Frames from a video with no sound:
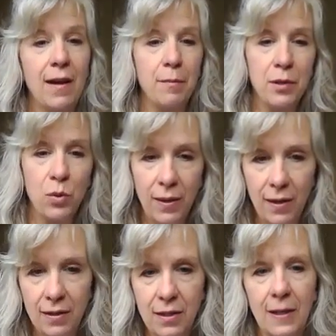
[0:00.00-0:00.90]
between
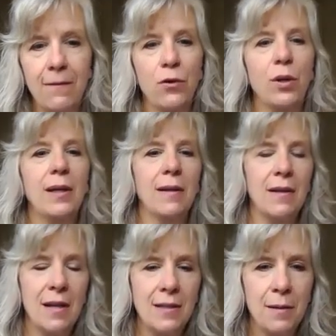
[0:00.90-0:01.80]
the delivery
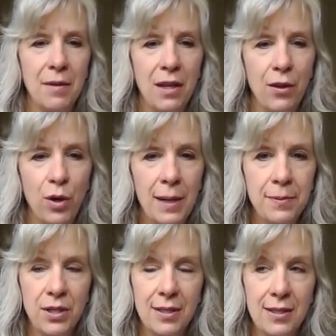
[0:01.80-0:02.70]
and some of the other
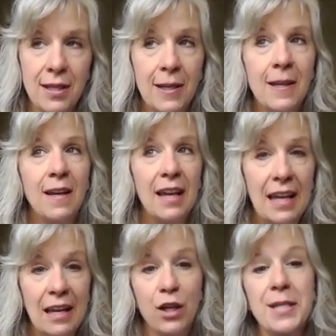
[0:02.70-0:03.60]
options,
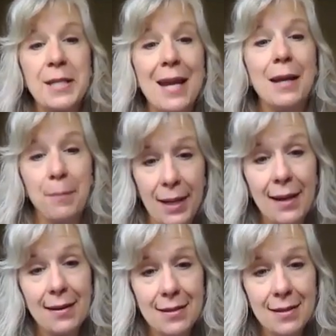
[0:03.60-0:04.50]
it could stay in
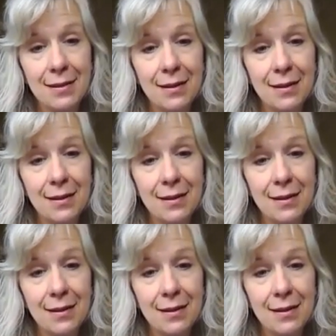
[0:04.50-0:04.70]
place.